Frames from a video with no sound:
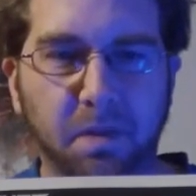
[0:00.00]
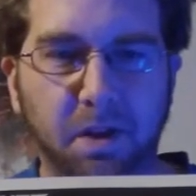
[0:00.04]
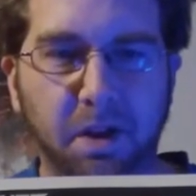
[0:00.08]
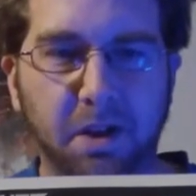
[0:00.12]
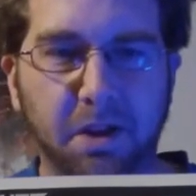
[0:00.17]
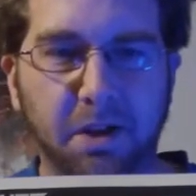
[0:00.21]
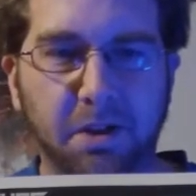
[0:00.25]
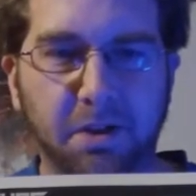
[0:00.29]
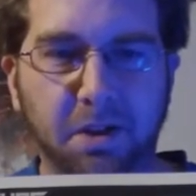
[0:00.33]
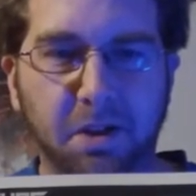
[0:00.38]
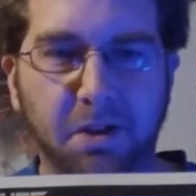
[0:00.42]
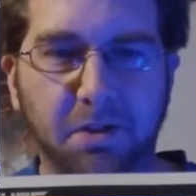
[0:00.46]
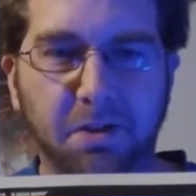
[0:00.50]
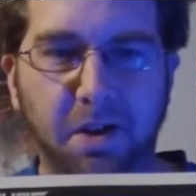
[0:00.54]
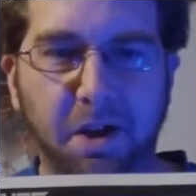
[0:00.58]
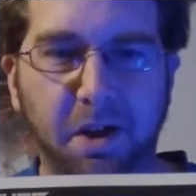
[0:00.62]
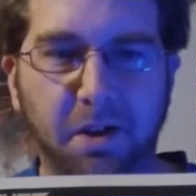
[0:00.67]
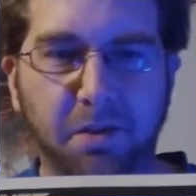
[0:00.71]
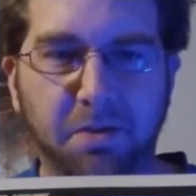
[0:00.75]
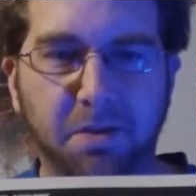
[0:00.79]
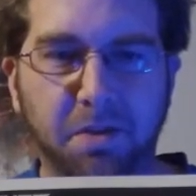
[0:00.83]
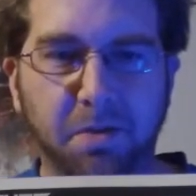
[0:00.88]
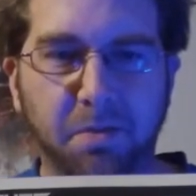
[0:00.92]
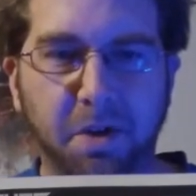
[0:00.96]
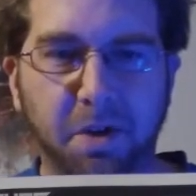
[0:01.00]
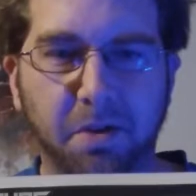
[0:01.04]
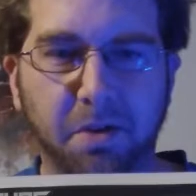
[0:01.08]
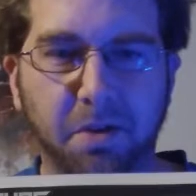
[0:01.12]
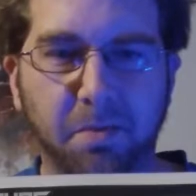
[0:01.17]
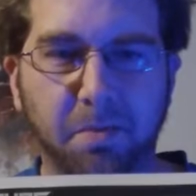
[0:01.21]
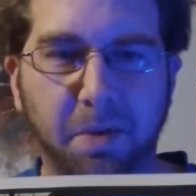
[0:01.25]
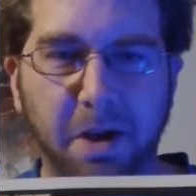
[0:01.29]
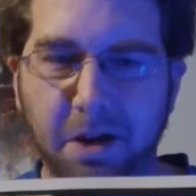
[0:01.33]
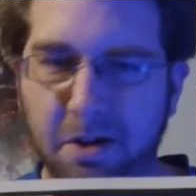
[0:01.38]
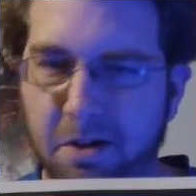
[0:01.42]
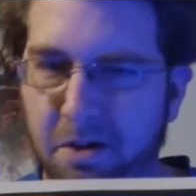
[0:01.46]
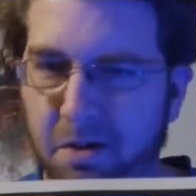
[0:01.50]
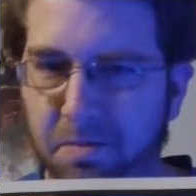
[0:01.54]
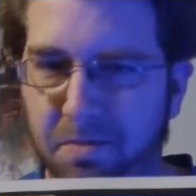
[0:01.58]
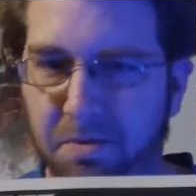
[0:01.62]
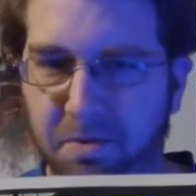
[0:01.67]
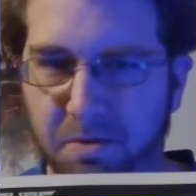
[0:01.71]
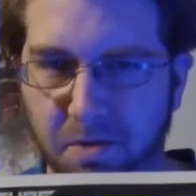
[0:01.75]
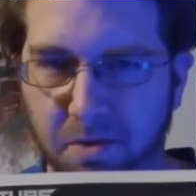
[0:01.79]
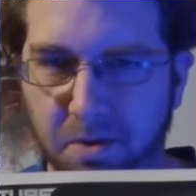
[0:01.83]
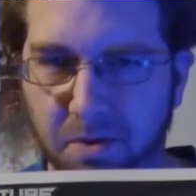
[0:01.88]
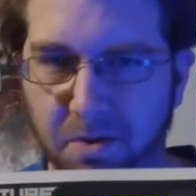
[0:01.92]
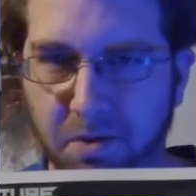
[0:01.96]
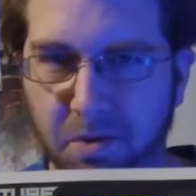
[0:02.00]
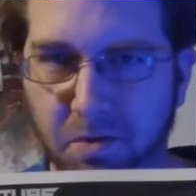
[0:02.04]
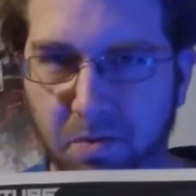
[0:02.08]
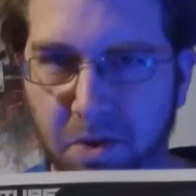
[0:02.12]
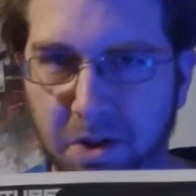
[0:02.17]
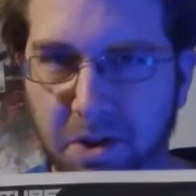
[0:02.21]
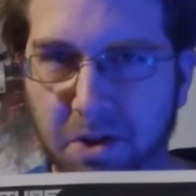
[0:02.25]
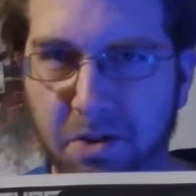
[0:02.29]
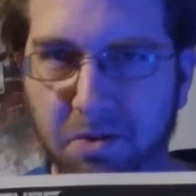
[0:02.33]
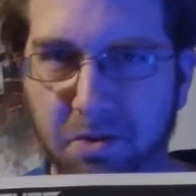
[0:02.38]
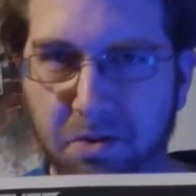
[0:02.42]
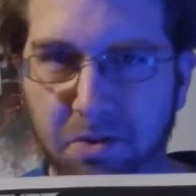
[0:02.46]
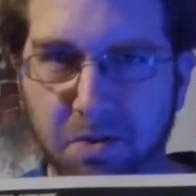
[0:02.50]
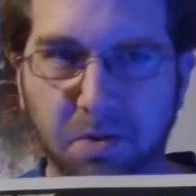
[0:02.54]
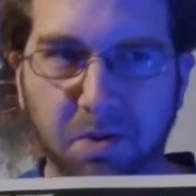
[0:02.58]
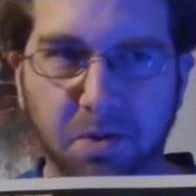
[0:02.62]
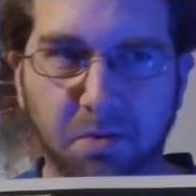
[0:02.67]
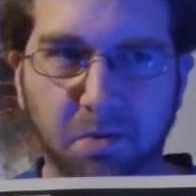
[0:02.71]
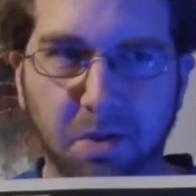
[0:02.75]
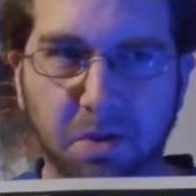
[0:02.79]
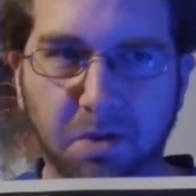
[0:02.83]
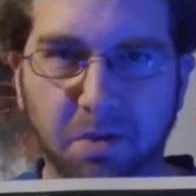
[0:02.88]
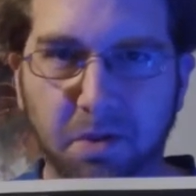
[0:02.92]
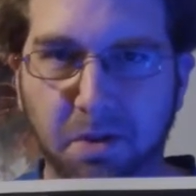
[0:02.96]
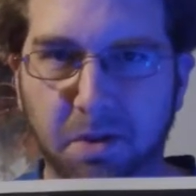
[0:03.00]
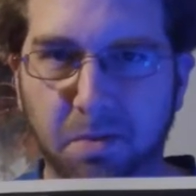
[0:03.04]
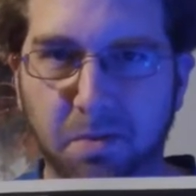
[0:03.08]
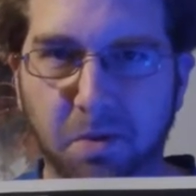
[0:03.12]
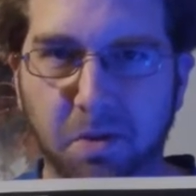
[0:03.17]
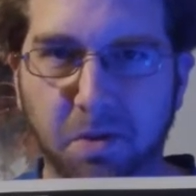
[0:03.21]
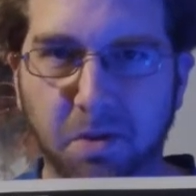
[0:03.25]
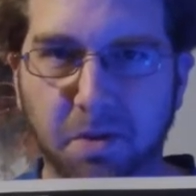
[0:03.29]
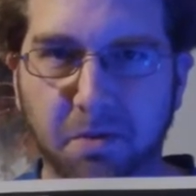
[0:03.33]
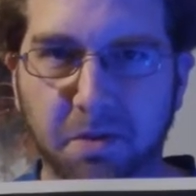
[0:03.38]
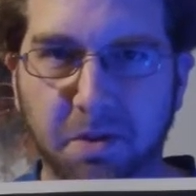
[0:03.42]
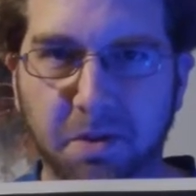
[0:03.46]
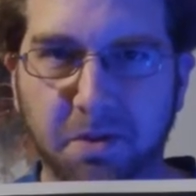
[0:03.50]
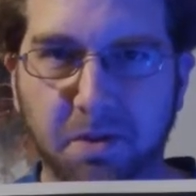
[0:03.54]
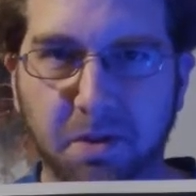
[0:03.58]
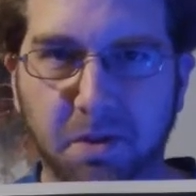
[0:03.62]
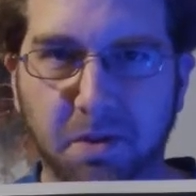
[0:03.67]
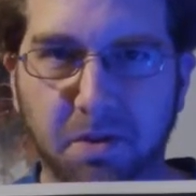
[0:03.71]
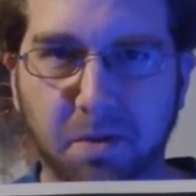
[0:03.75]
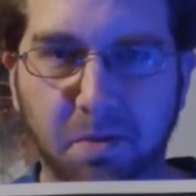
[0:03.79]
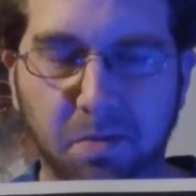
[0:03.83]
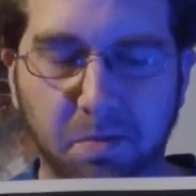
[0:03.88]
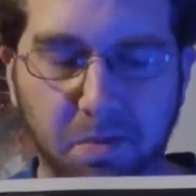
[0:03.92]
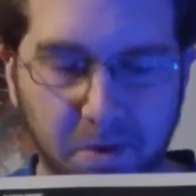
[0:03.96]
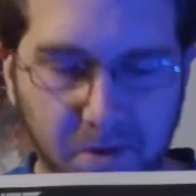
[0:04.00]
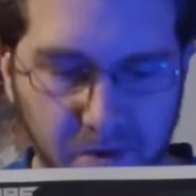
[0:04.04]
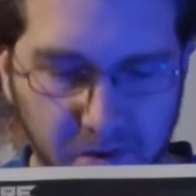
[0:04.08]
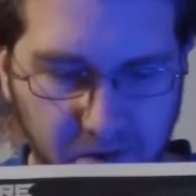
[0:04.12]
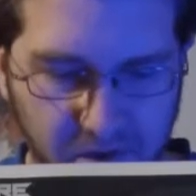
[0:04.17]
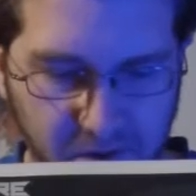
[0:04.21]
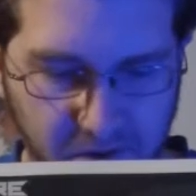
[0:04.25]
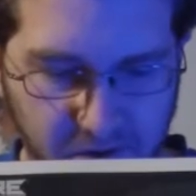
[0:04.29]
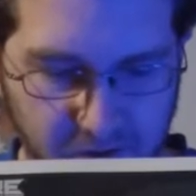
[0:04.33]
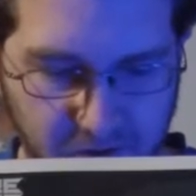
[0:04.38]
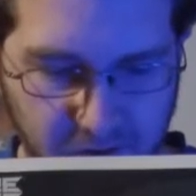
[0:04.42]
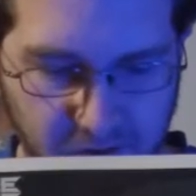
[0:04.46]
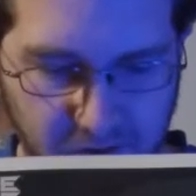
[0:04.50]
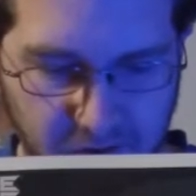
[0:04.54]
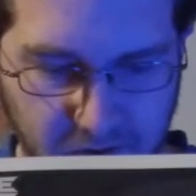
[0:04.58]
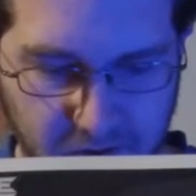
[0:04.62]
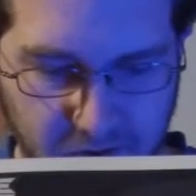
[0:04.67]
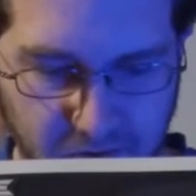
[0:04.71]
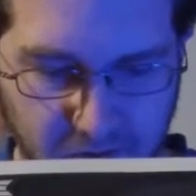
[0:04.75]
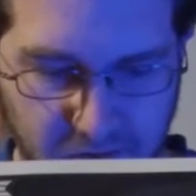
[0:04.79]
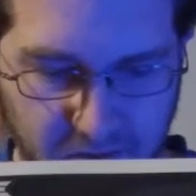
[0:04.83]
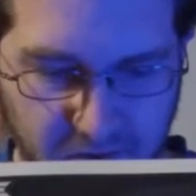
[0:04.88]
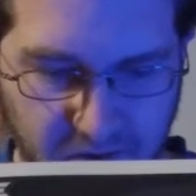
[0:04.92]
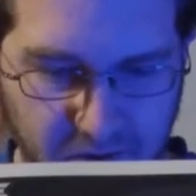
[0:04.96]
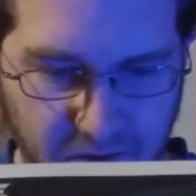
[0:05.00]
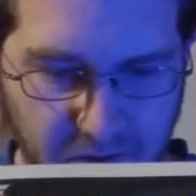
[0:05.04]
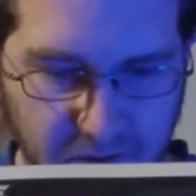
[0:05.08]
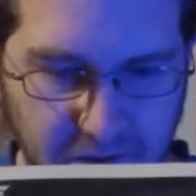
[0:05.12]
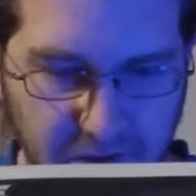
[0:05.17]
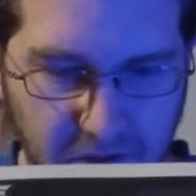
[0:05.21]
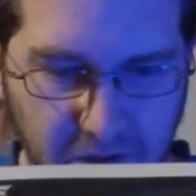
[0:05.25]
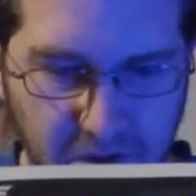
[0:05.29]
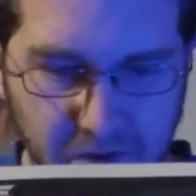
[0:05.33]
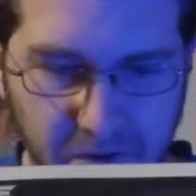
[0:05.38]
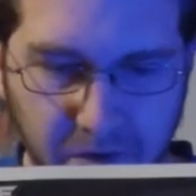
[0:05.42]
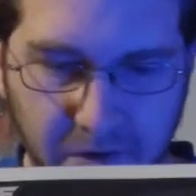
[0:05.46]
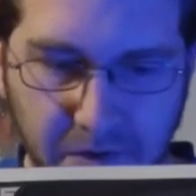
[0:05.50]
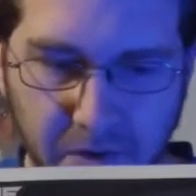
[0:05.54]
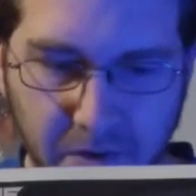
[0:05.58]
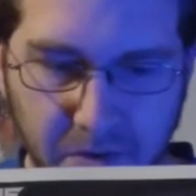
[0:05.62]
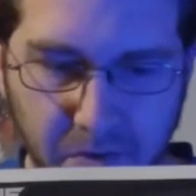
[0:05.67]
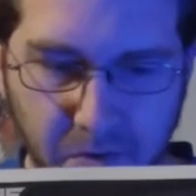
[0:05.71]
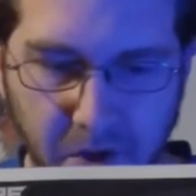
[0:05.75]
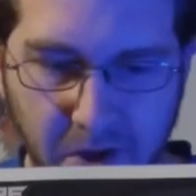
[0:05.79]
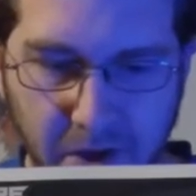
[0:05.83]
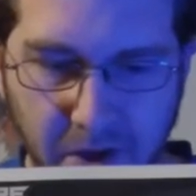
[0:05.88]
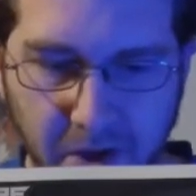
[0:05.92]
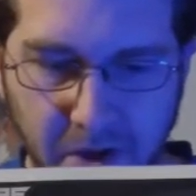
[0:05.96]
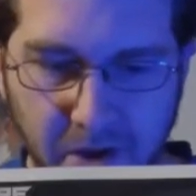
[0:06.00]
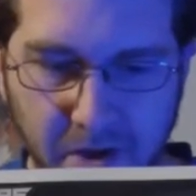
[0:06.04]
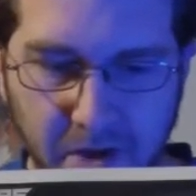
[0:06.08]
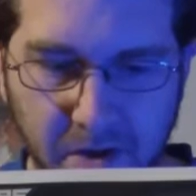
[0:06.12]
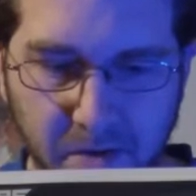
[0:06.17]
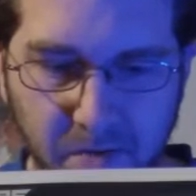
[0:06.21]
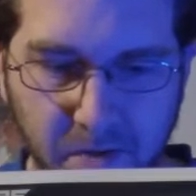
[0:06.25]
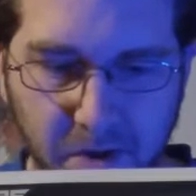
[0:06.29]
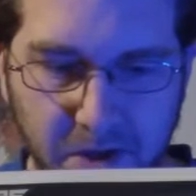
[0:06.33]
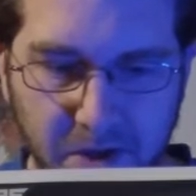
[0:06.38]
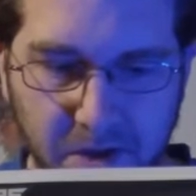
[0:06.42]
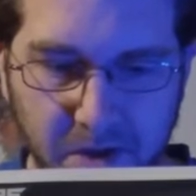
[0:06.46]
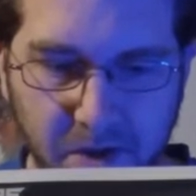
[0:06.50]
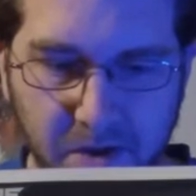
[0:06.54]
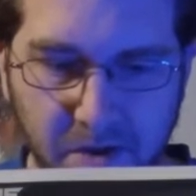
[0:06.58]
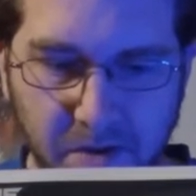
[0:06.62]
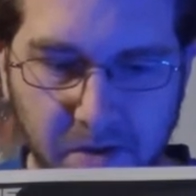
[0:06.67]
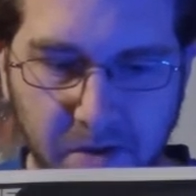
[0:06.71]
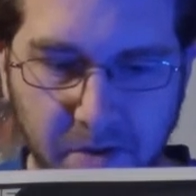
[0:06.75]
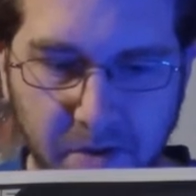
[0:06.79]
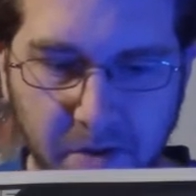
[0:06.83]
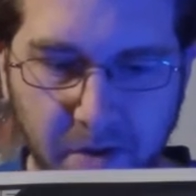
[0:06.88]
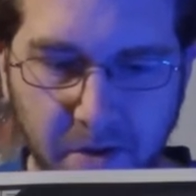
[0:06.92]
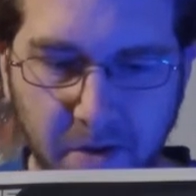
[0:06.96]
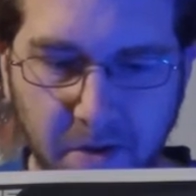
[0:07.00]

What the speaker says: It does have some other backup stories as well, so it was a little more of an extensive book. It was $6.29 at retail.